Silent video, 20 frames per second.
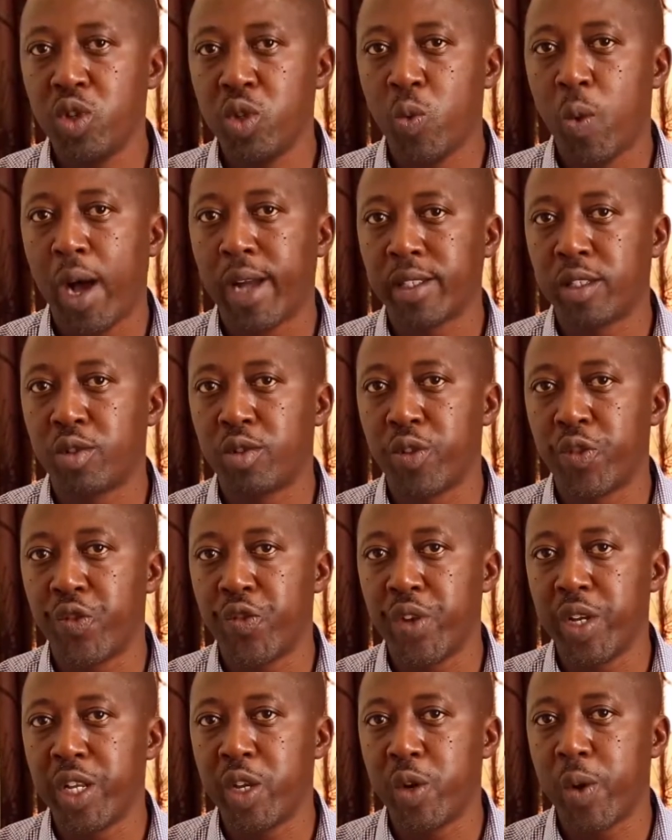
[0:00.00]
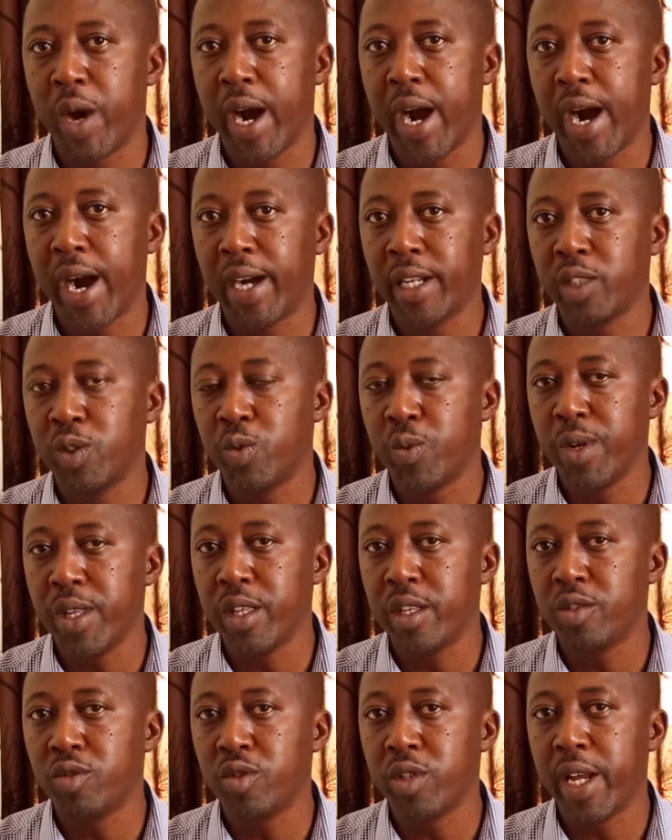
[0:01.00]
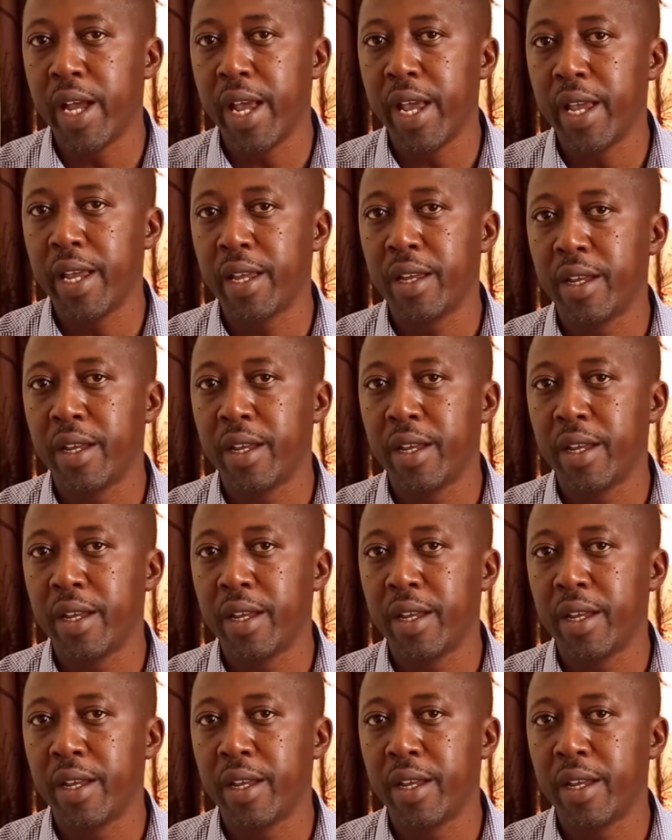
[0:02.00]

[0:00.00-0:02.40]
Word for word: what to feed your heart with today